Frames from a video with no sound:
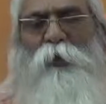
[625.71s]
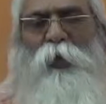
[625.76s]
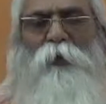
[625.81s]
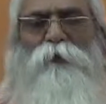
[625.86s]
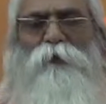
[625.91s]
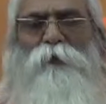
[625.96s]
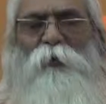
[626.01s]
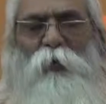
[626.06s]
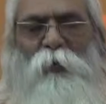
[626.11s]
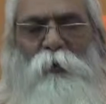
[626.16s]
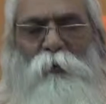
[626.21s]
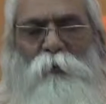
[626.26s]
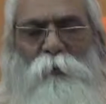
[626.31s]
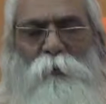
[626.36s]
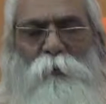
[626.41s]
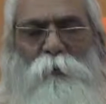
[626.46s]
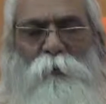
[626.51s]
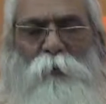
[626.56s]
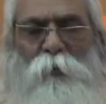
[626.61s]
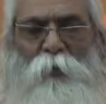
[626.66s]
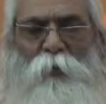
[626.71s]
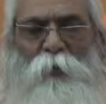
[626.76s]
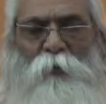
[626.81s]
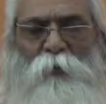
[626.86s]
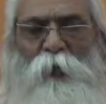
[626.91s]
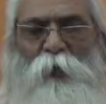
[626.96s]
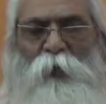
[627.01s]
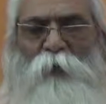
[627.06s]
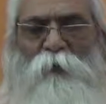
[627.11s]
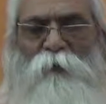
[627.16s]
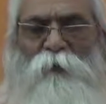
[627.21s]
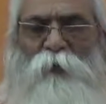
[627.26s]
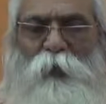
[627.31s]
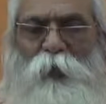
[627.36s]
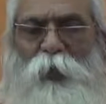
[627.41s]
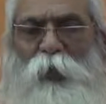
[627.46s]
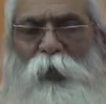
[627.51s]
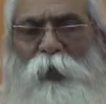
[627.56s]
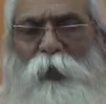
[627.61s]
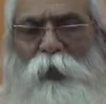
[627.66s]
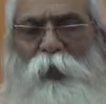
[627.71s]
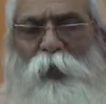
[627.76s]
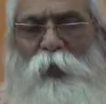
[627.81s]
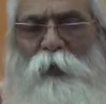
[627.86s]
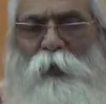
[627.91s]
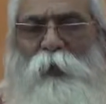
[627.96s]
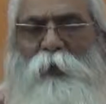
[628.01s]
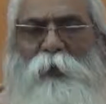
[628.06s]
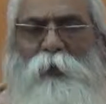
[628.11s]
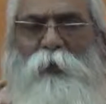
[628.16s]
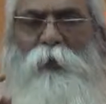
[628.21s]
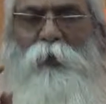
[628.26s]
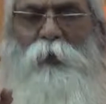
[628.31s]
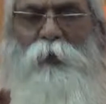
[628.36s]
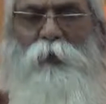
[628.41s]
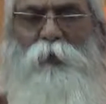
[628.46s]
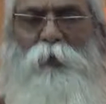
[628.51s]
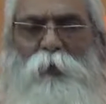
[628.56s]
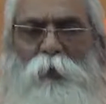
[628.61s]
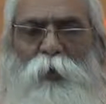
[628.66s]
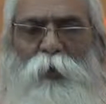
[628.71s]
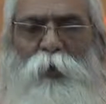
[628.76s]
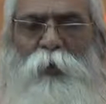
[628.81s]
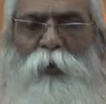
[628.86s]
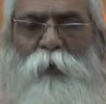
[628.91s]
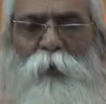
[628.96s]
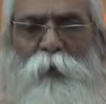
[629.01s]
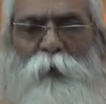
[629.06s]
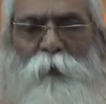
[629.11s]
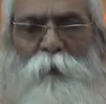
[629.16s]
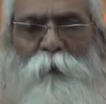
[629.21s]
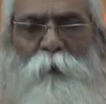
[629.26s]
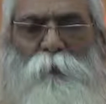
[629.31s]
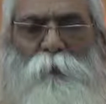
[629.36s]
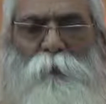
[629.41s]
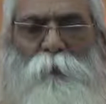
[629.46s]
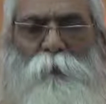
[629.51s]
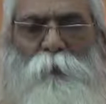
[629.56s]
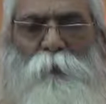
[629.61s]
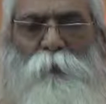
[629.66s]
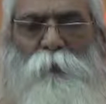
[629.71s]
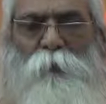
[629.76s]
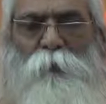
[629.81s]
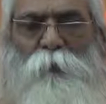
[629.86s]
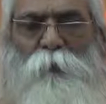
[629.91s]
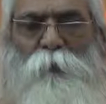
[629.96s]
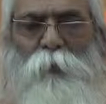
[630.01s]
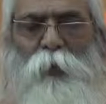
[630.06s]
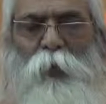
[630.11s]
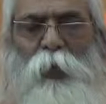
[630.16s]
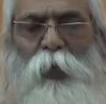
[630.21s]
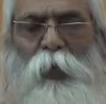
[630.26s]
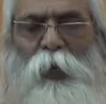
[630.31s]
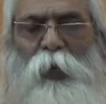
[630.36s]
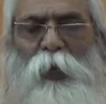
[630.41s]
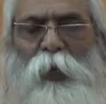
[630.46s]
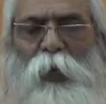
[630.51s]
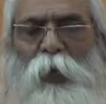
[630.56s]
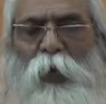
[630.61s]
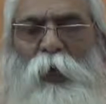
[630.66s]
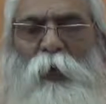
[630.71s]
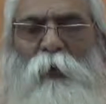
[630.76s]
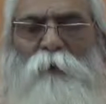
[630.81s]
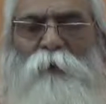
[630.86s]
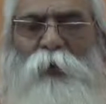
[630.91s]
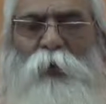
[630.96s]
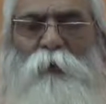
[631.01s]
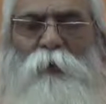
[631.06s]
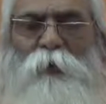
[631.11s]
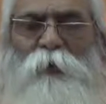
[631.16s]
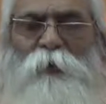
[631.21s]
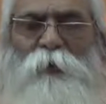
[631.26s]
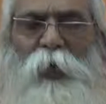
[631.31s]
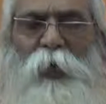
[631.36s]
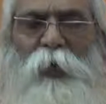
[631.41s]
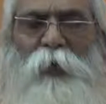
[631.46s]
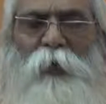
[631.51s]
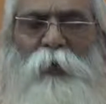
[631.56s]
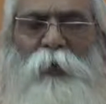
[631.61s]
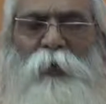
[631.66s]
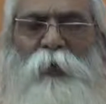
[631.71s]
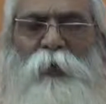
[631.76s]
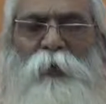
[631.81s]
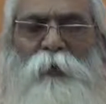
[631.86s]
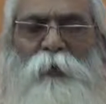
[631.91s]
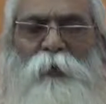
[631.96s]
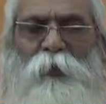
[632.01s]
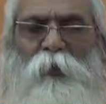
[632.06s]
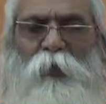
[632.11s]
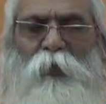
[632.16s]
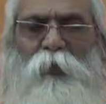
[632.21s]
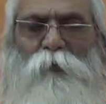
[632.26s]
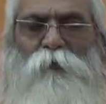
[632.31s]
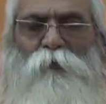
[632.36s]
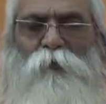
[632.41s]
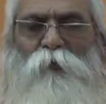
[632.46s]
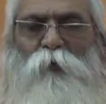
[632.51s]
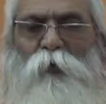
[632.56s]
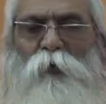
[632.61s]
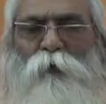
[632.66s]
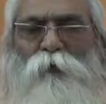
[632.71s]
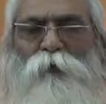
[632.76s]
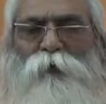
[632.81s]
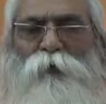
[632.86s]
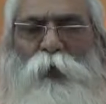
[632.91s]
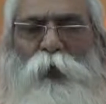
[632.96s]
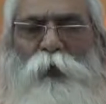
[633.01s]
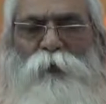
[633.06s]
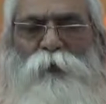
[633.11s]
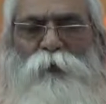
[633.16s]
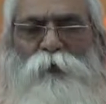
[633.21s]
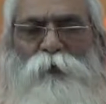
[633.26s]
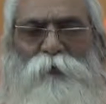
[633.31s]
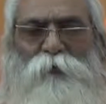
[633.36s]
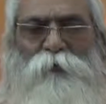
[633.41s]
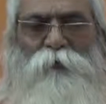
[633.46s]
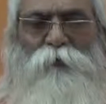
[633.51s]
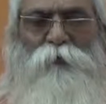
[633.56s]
master, that is called Ananya Yogena. And Avyabhicharani, your full faith,